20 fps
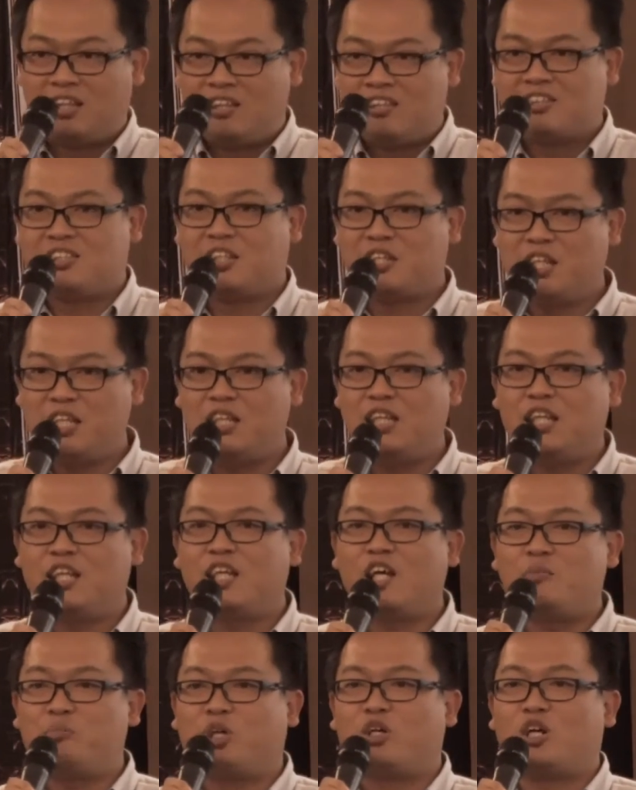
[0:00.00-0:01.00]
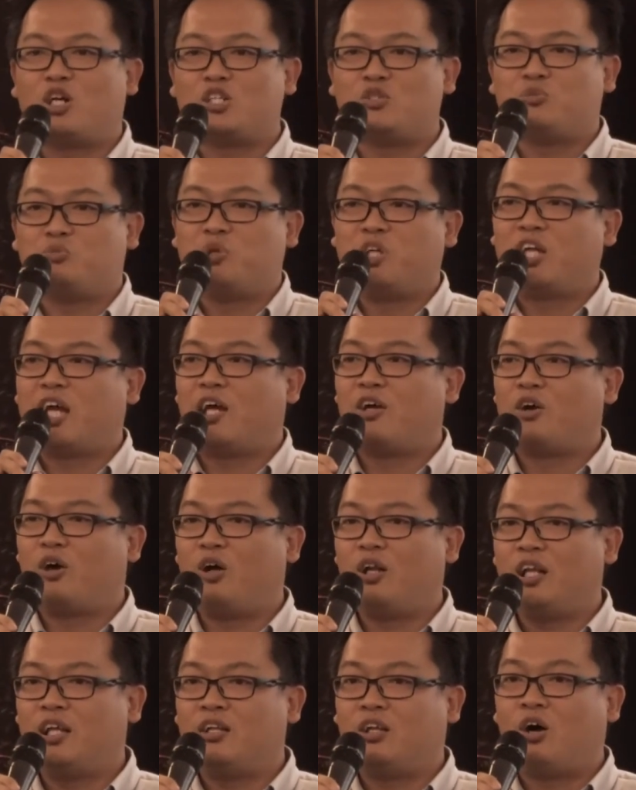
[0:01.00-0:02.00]
Segitiga because we can
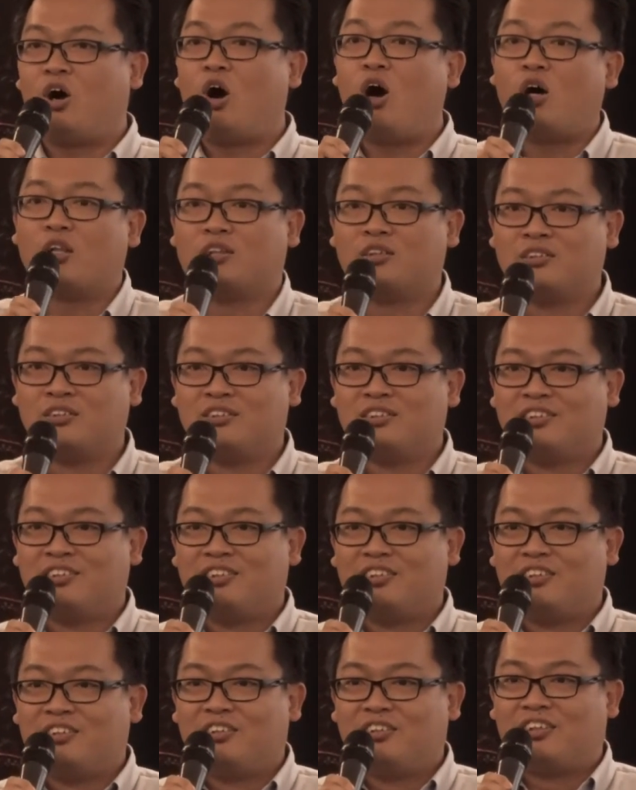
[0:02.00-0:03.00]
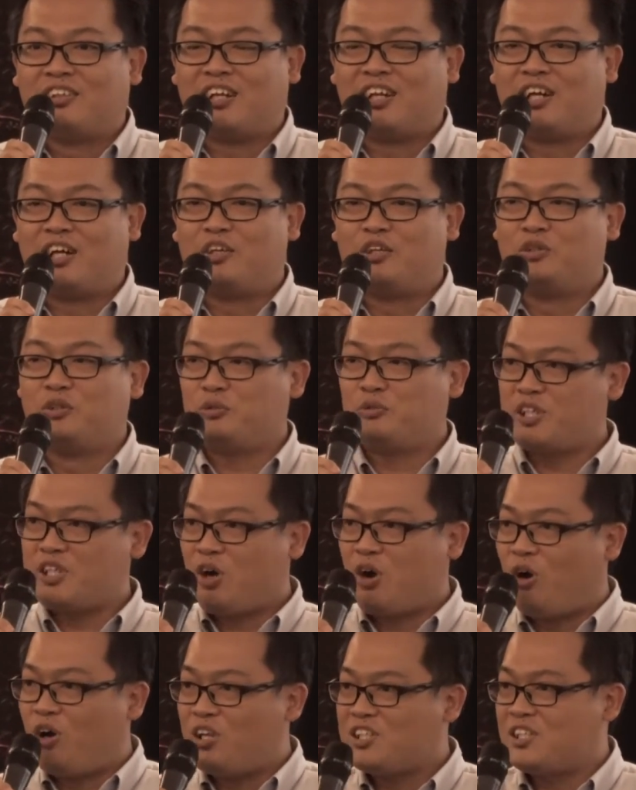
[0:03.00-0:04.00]
call it HOT. You know what
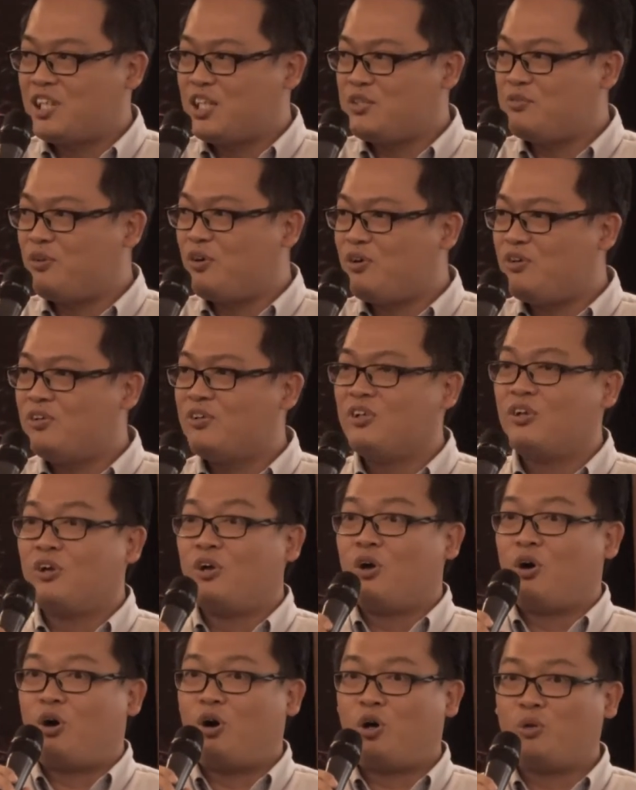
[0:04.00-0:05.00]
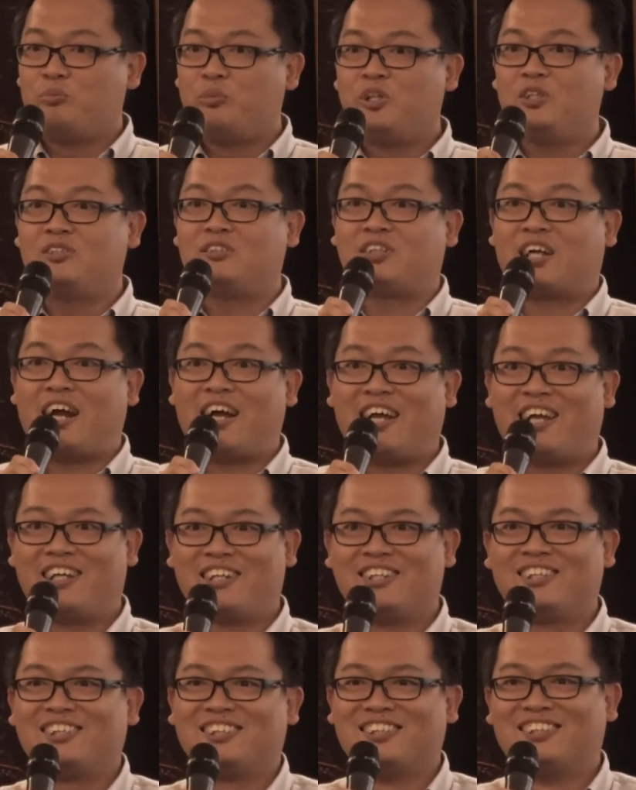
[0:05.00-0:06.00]
HOT stands for? Hornbill
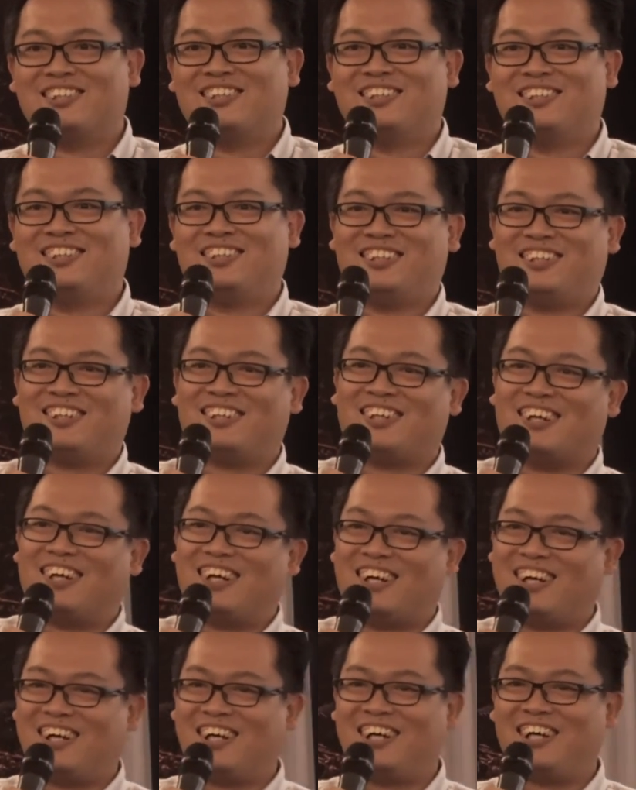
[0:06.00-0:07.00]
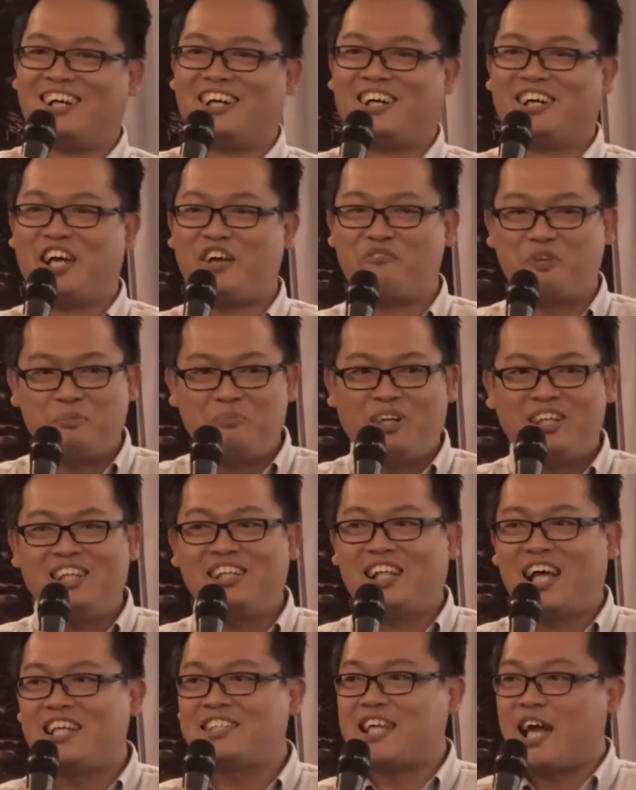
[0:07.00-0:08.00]
Triangle. Everybody
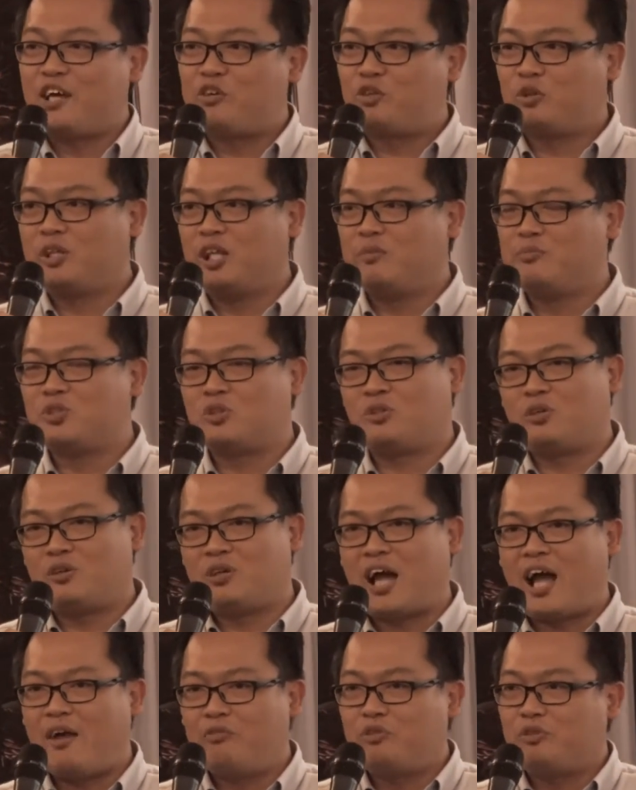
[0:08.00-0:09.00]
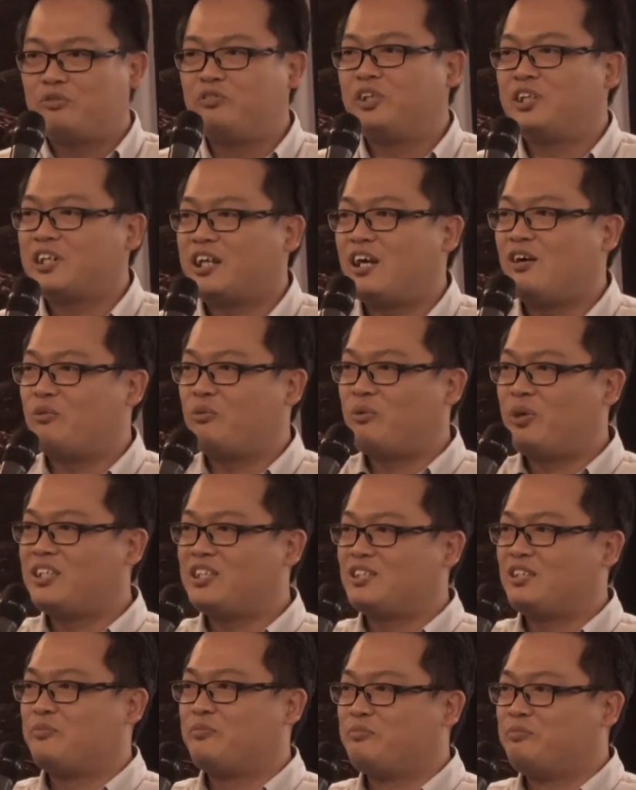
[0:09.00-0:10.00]
likes acronyms, so I have to figure out
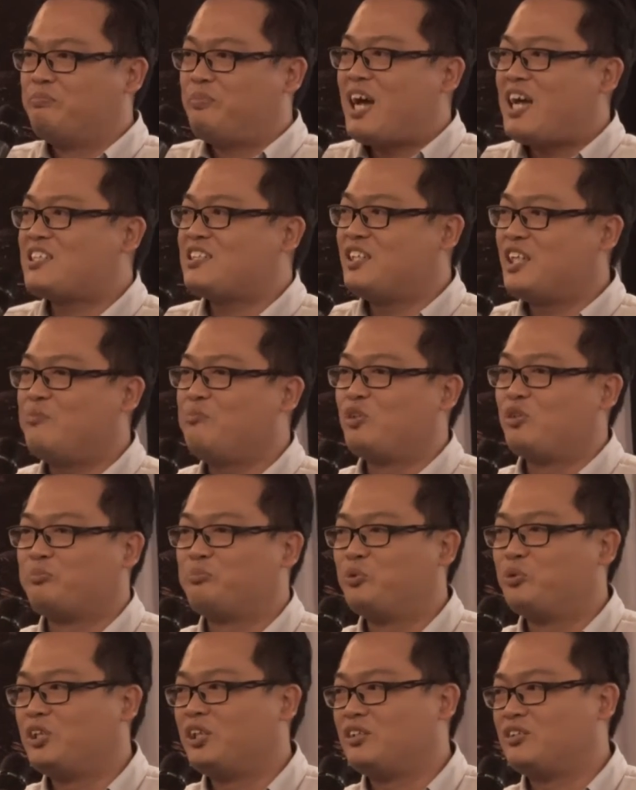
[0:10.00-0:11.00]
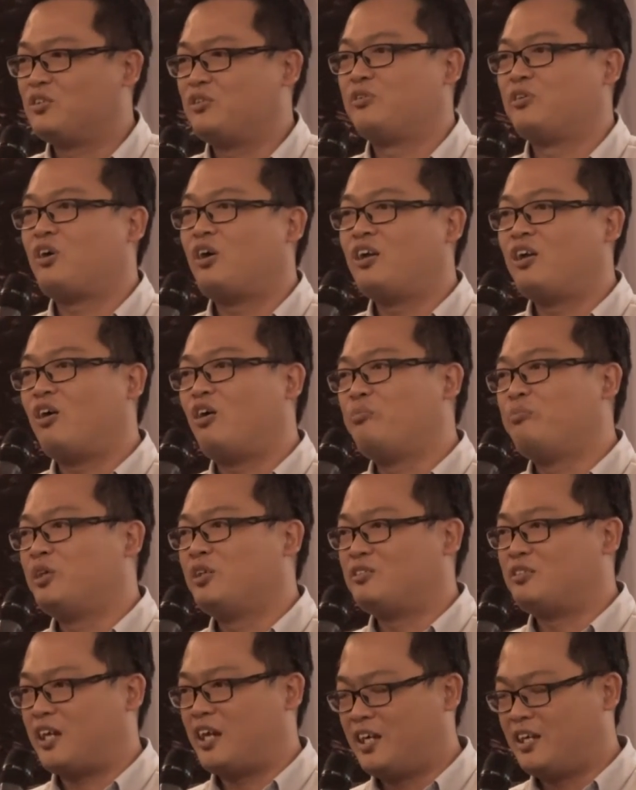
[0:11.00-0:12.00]
what's the best name to put it. So we call it Hornbill
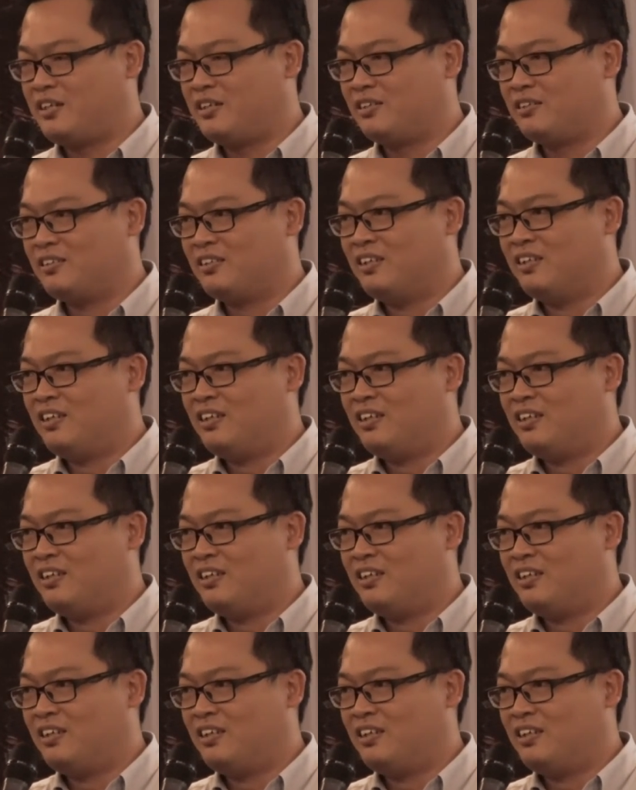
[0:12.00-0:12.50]
Triangle.